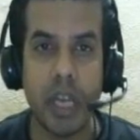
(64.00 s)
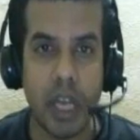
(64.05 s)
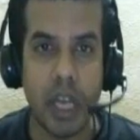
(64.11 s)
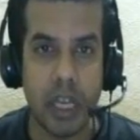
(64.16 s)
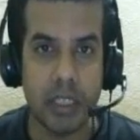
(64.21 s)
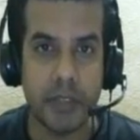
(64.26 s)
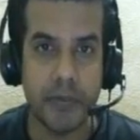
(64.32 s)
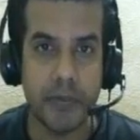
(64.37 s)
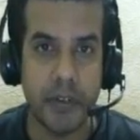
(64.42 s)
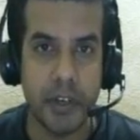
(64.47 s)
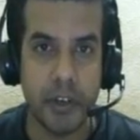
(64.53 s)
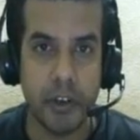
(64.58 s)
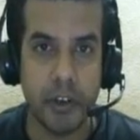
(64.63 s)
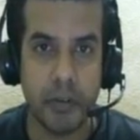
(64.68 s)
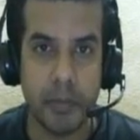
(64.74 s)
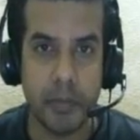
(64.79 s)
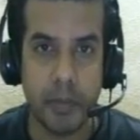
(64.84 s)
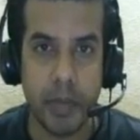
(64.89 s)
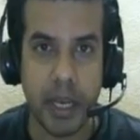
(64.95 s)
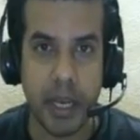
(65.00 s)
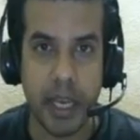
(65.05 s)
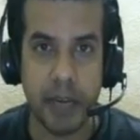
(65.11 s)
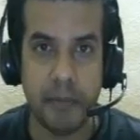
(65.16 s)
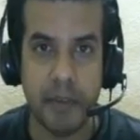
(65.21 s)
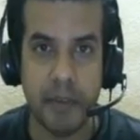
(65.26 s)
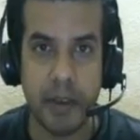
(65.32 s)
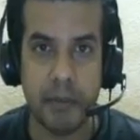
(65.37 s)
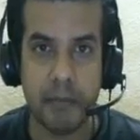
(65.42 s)
last video of
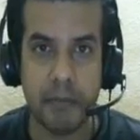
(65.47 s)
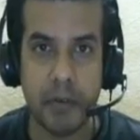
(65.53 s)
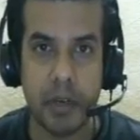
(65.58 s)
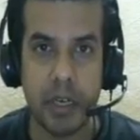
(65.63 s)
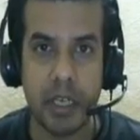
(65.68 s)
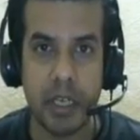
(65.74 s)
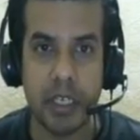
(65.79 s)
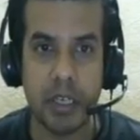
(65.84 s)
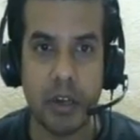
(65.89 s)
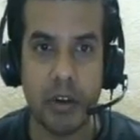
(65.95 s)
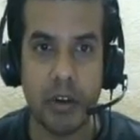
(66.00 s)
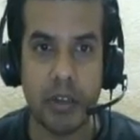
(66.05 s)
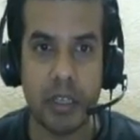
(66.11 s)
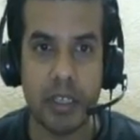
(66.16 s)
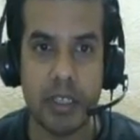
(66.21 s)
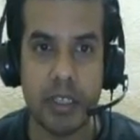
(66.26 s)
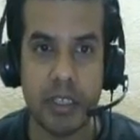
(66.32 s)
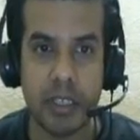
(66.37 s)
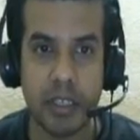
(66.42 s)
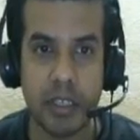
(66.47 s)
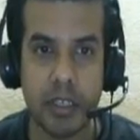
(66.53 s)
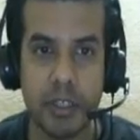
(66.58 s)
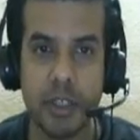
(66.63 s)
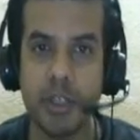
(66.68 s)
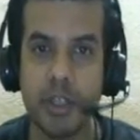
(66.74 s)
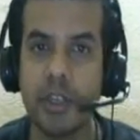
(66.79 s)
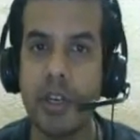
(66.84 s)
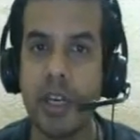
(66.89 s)
mine, we have worked on the
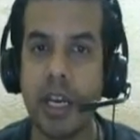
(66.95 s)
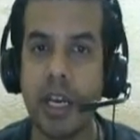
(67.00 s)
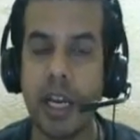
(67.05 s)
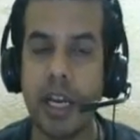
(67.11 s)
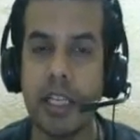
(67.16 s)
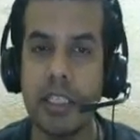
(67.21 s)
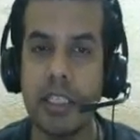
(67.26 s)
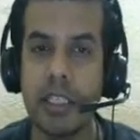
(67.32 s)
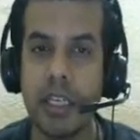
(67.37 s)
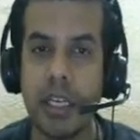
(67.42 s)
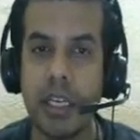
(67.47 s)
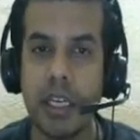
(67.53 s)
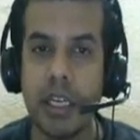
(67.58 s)
search ads.